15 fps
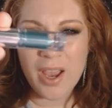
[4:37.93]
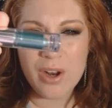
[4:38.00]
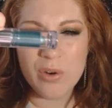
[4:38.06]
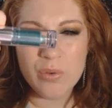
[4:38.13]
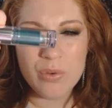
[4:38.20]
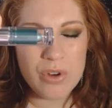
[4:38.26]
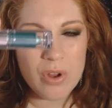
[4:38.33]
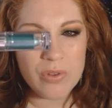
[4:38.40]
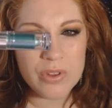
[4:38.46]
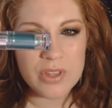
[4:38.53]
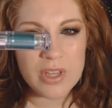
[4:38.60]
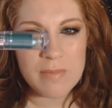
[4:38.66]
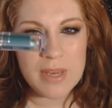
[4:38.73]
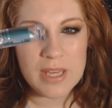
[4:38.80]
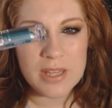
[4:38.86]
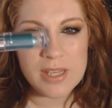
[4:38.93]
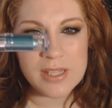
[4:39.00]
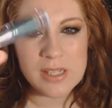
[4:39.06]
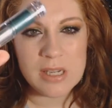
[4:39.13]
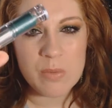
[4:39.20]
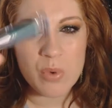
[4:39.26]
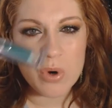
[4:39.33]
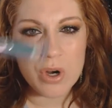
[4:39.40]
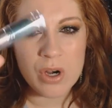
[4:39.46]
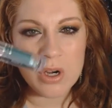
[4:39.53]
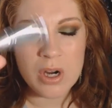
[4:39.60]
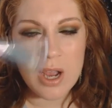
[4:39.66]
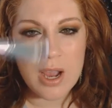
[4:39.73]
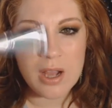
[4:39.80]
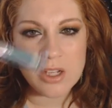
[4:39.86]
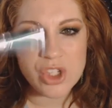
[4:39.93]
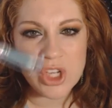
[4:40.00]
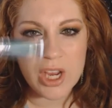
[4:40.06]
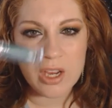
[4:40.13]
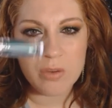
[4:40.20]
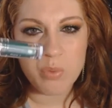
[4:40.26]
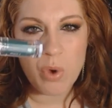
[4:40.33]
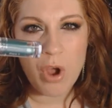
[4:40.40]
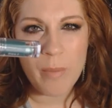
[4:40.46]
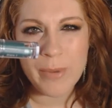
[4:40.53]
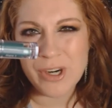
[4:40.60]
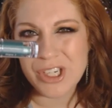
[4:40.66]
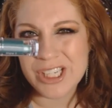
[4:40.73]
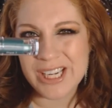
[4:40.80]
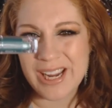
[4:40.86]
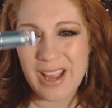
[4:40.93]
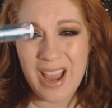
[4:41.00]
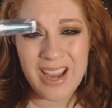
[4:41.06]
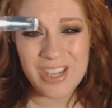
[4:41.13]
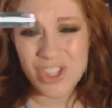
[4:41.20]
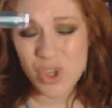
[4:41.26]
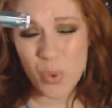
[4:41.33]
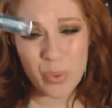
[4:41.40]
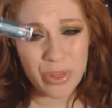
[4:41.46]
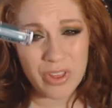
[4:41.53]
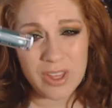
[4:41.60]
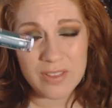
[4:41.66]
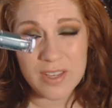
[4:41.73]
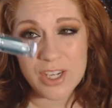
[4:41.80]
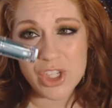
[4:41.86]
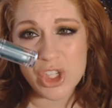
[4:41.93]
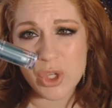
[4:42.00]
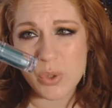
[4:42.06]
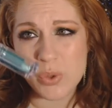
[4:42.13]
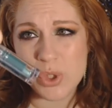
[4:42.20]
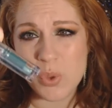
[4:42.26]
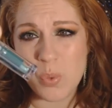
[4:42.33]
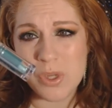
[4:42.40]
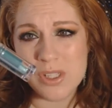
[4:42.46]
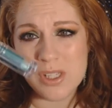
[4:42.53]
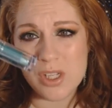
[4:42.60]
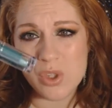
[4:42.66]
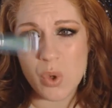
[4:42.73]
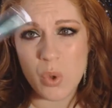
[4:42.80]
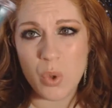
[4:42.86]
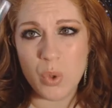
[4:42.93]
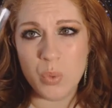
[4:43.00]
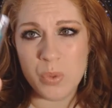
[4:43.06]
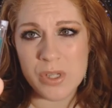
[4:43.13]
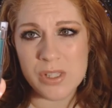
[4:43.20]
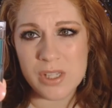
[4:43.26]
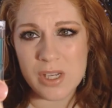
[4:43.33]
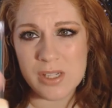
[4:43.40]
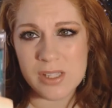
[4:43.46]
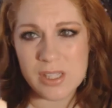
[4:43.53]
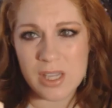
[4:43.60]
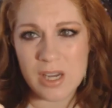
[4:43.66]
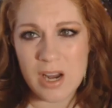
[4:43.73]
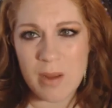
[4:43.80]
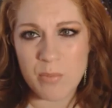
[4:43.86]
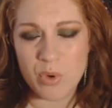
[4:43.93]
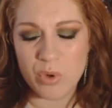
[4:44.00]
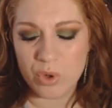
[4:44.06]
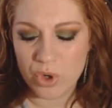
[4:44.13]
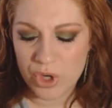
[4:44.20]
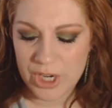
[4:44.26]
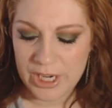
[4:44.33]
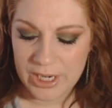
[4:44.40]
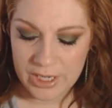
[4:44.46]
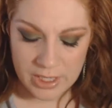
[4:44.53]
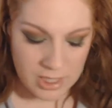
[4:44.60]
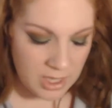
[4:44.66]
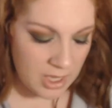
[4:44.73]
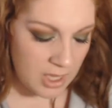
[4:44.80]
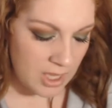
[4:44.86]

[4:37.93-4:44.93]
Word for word: I don't know that they make these anymore. I'll check Walmart today. I don't think they do. So one side's gold, one side's like an emerald green.